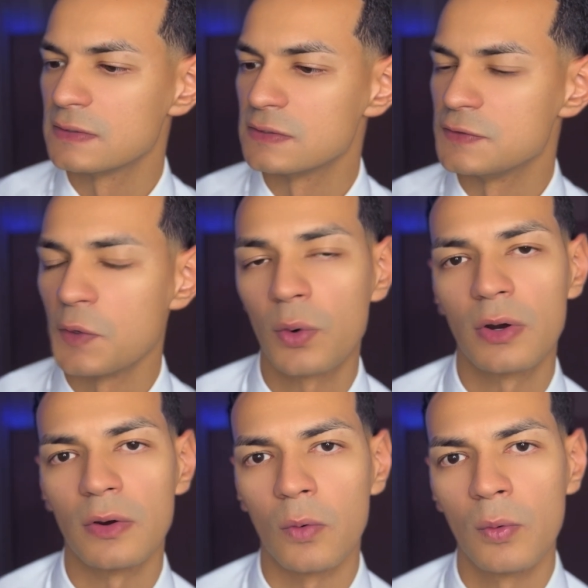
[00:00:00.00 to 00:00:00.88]

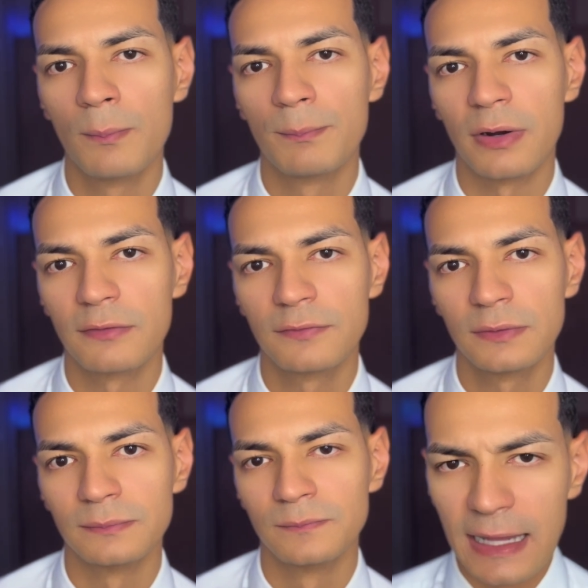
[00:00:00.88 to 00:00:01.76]
Dior Homme
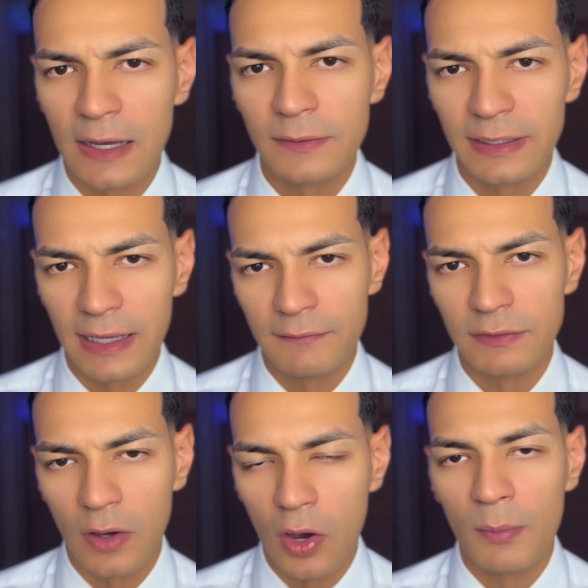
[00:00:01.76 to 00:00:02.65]
Parfum. And now that I have
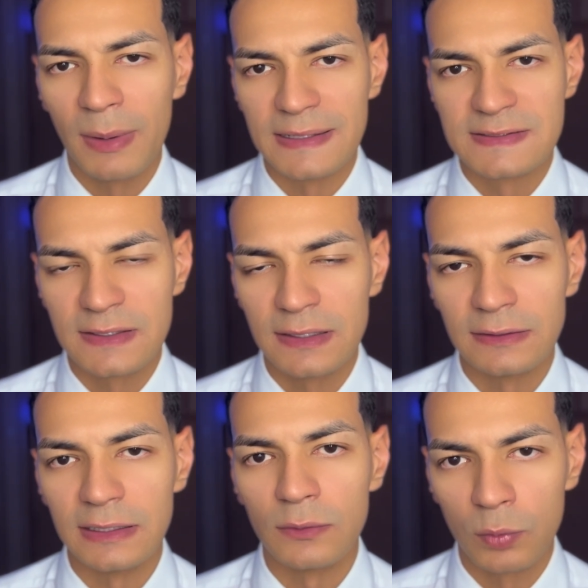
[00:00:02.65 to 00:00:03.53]
it on my
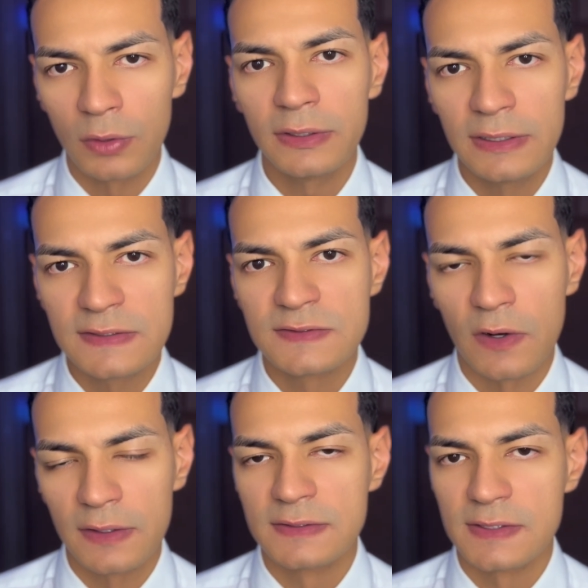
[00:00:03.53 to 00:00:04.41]
skin, it really is
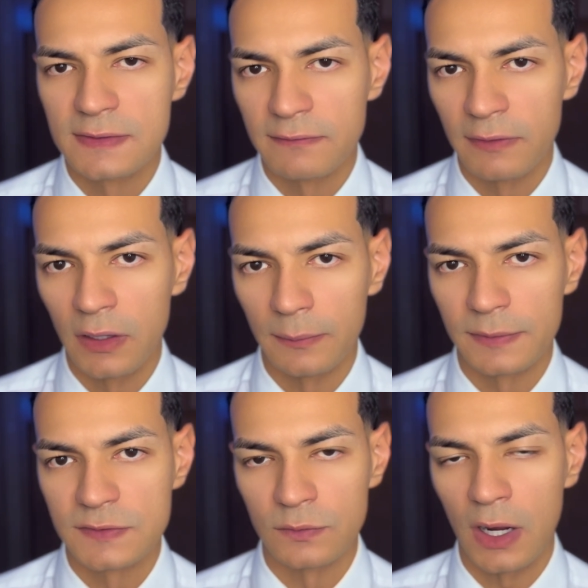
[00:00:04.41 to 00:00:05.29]
starting to
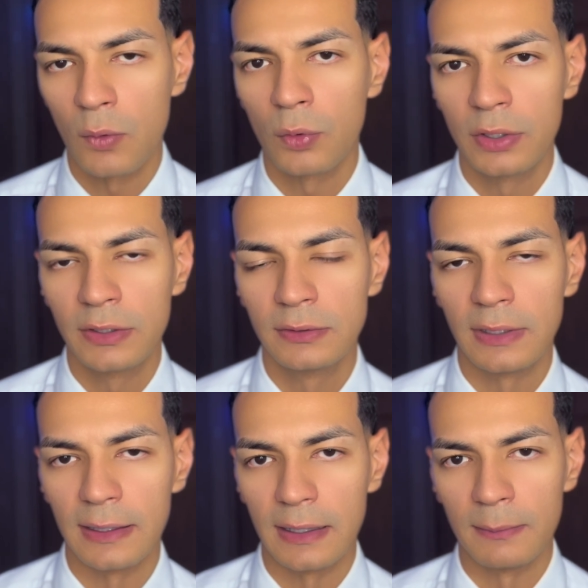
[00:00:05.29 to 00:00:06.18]
develop. So now we're
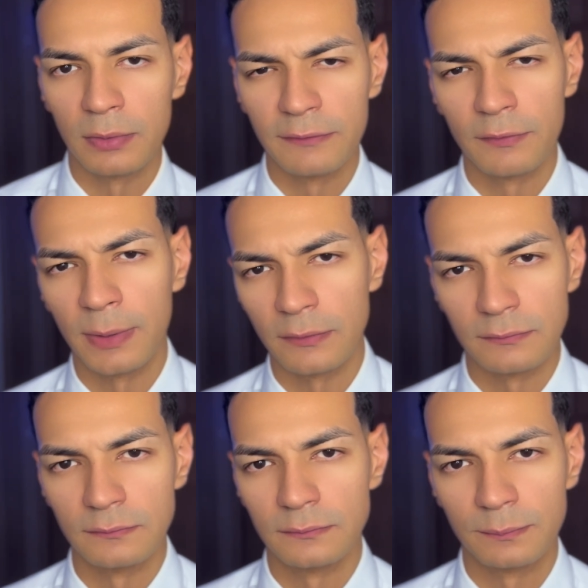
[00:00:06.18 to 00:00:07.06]
in, I believe,
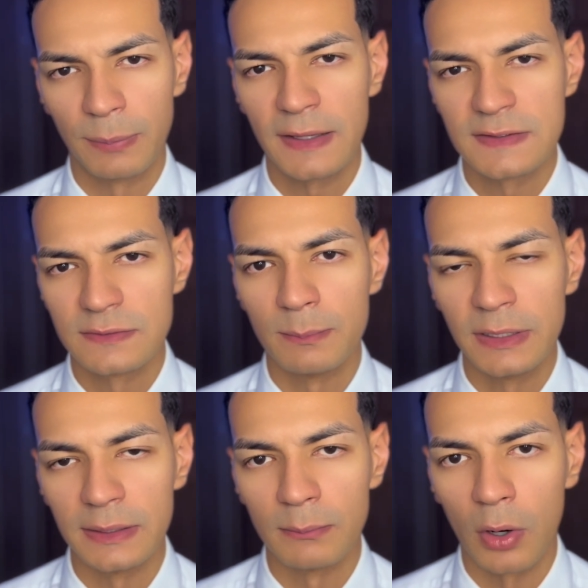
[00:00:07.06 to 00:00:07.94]
about past the
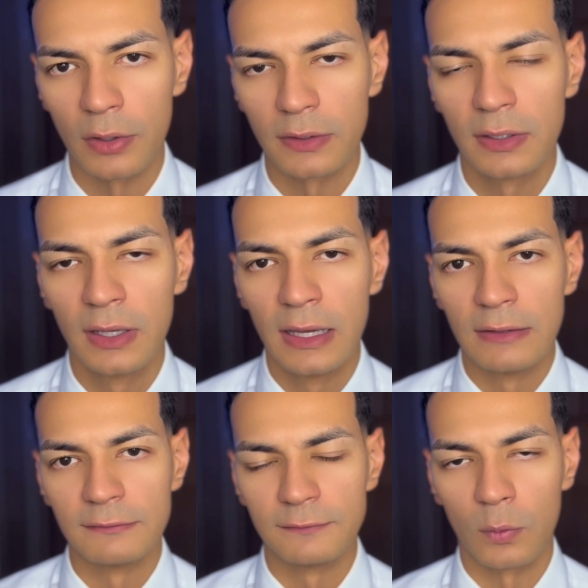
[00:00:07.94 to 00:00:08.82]
minute mark
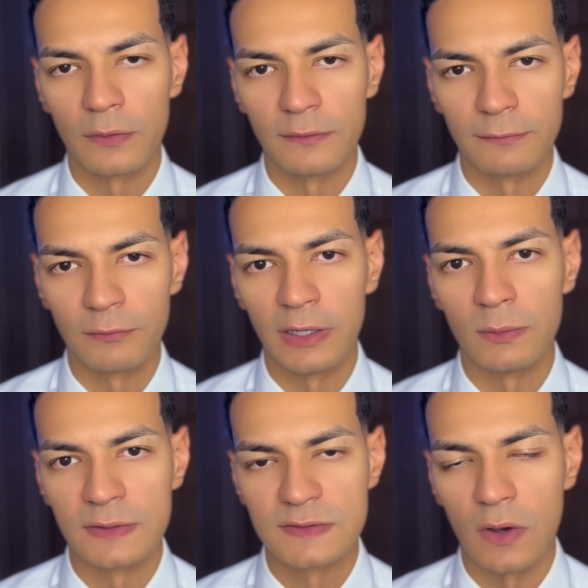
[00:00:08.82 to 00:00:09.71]
for the
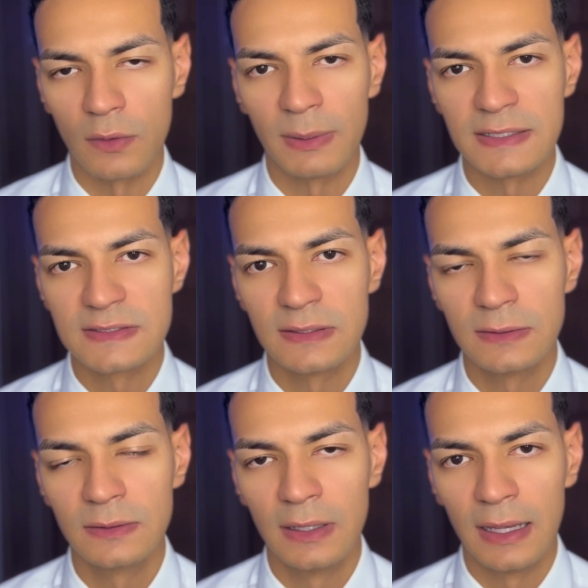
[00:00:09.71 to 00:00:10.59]
fragrance on my
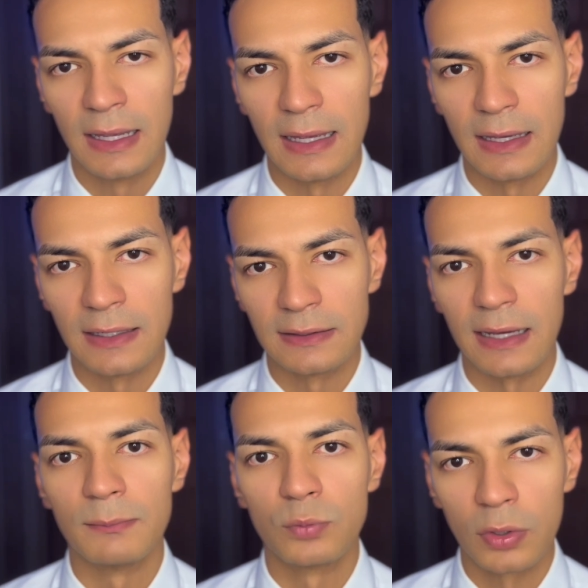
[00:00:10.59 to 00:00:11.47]
skin, and
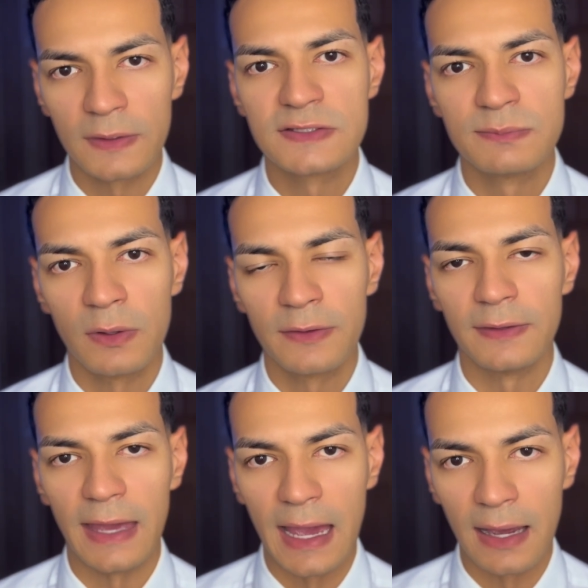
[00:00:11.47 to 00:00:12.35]
I'm really smelling
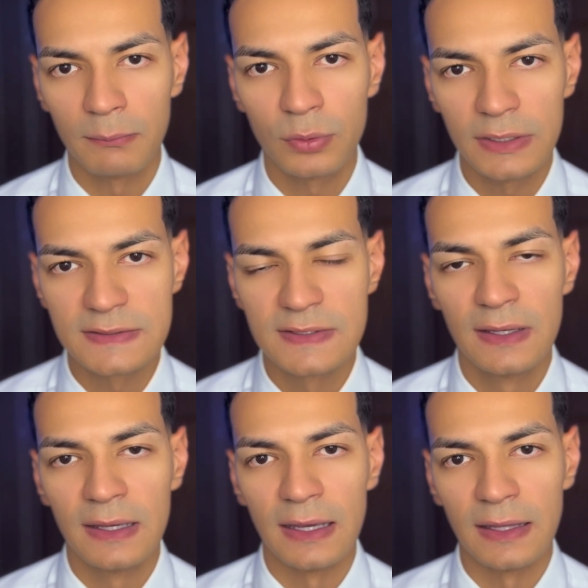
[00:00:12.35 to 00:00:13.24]
the ambrette
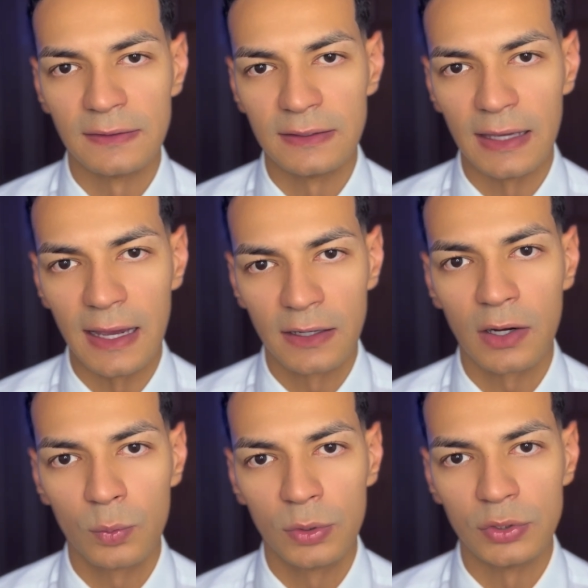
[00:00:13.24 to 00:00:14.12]
and the
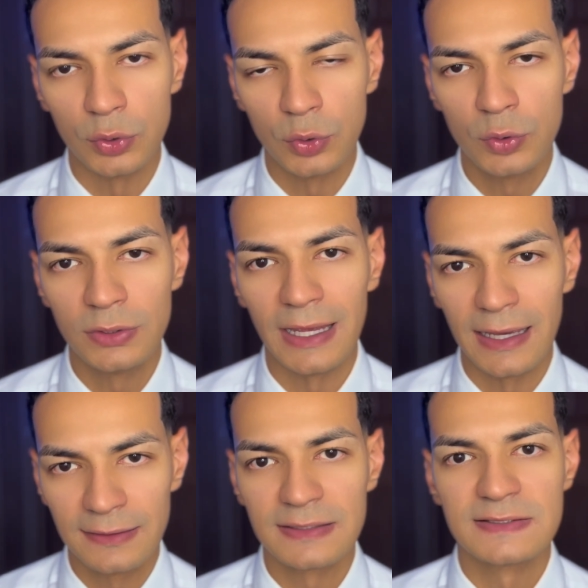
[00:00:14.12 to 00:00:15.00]
agarwood oud
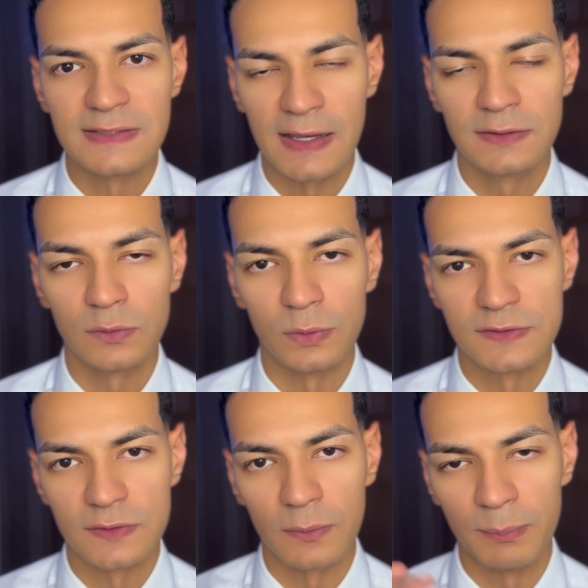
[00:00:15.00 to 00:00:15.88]
and the
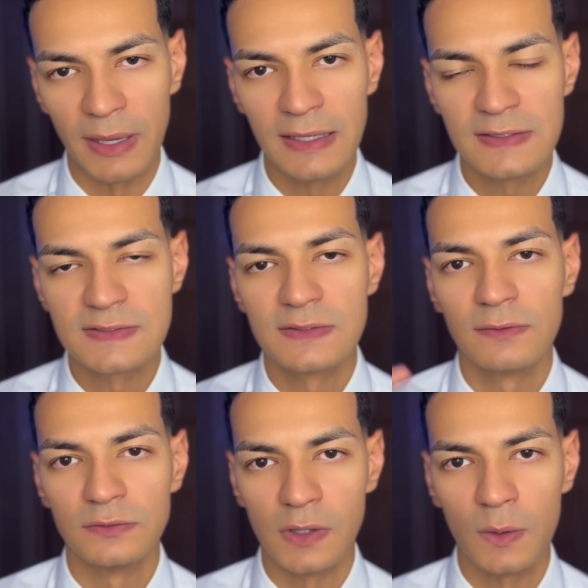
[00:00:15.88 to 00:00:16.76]
sandalwood. So the base
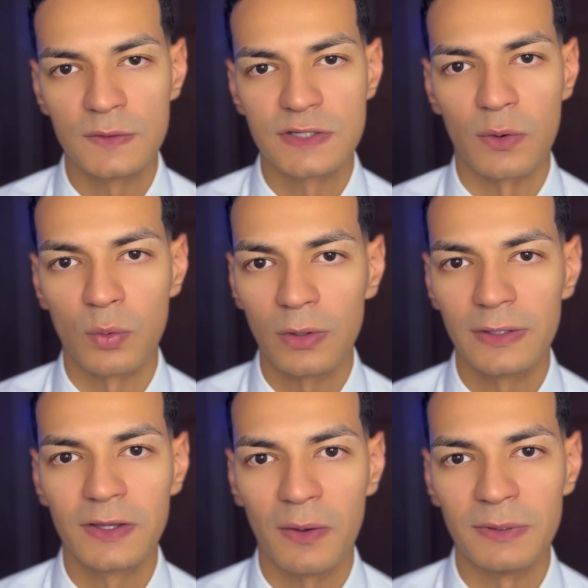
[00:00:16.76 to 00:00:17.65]
notes are
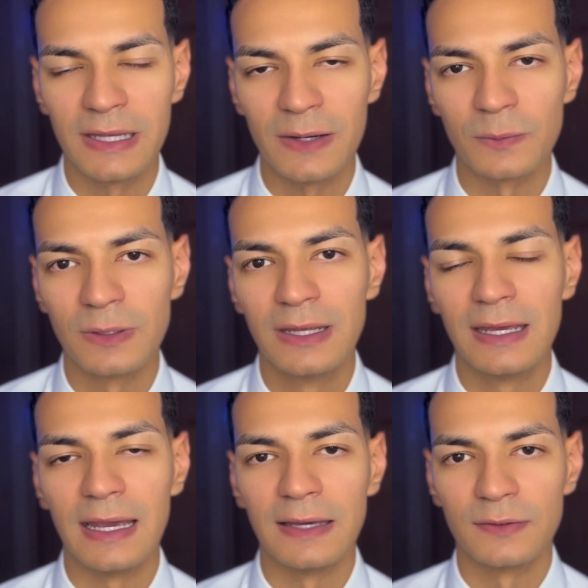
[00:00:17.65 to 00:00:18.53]
really coming out,
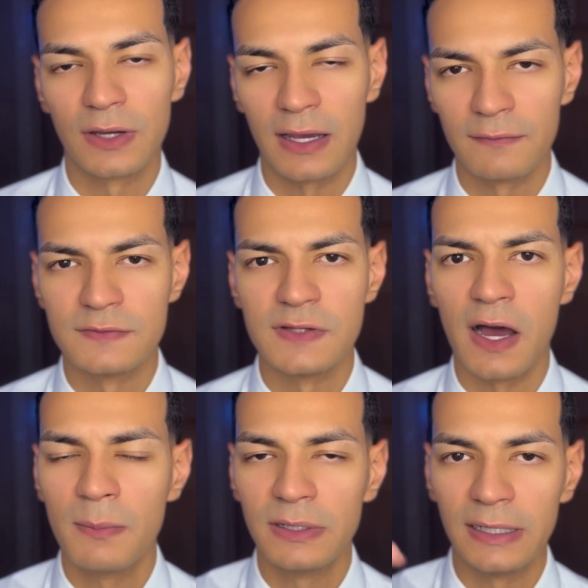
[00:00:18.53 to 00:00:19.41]
and they're kind of
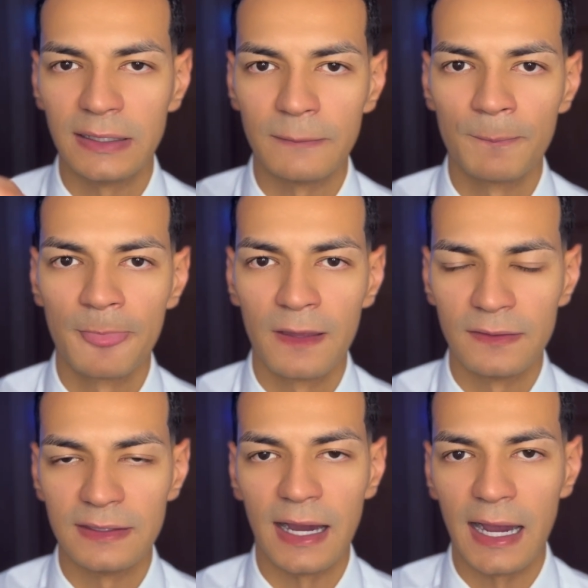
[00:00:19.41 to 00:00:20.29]
dominating
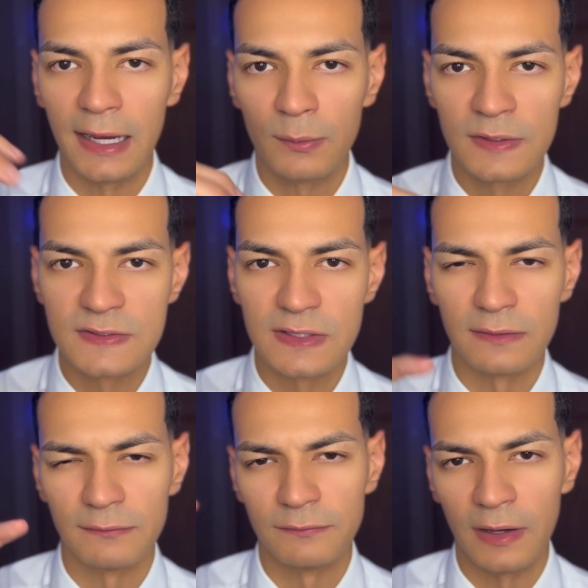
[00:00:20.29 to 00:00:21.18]
the iris
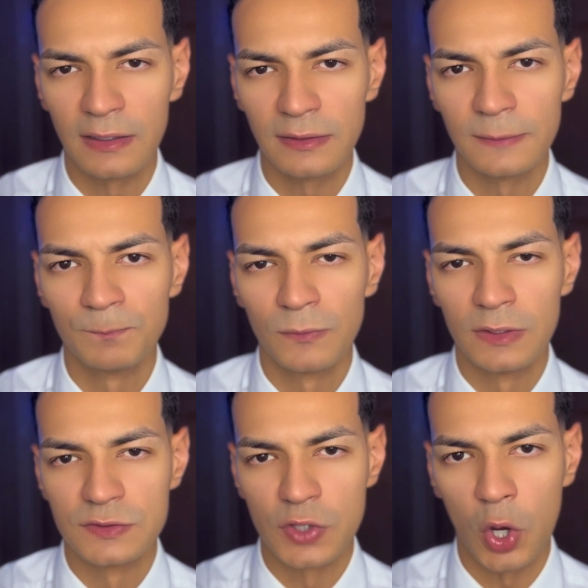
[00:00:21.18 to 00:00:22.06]
and the violet
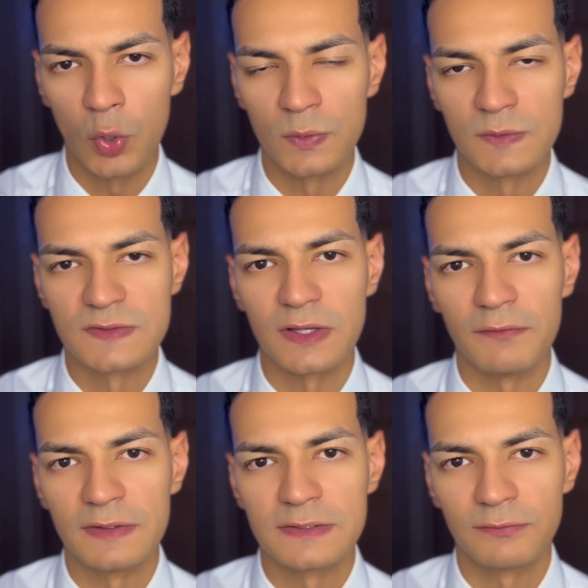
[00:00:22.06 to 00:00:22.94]
tones
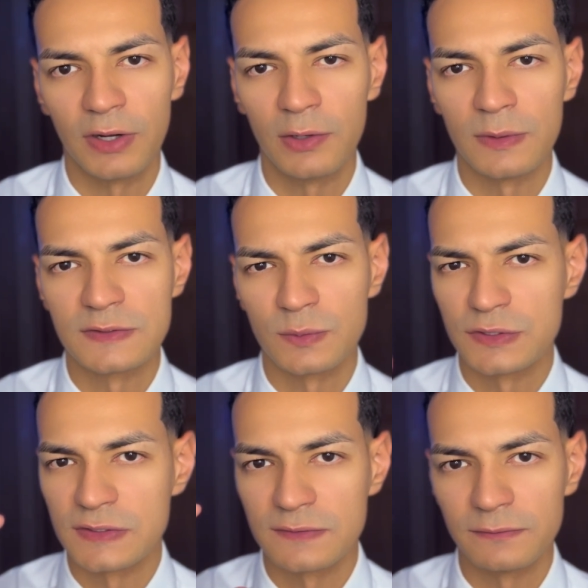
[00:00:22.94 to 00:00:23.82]
of this fragrance,
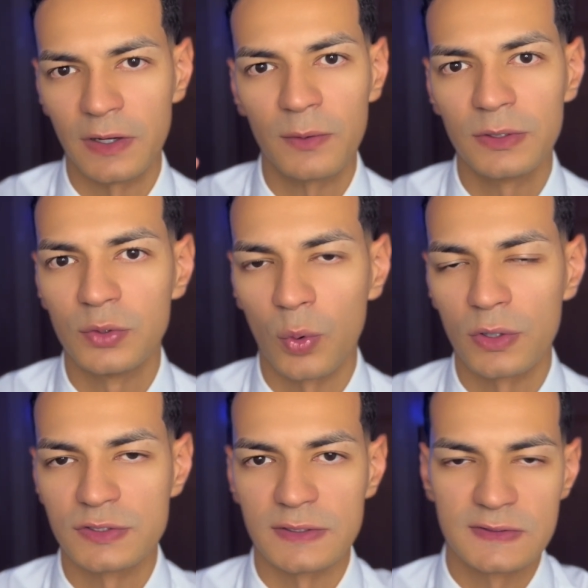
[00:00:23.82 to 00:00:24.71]
which is very
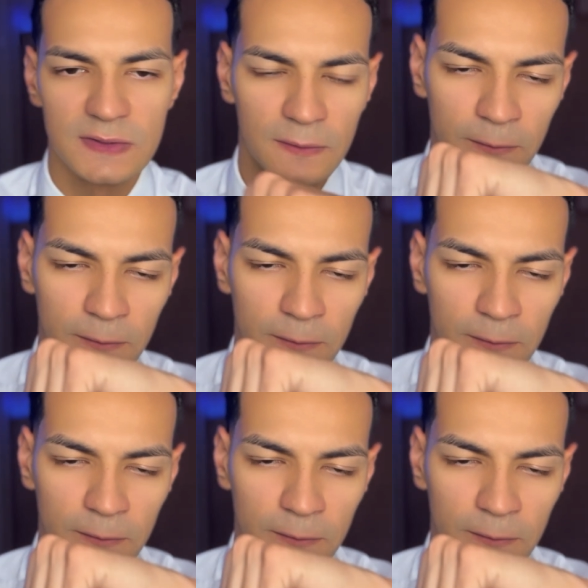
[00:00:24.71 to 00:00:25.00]
gorgeous.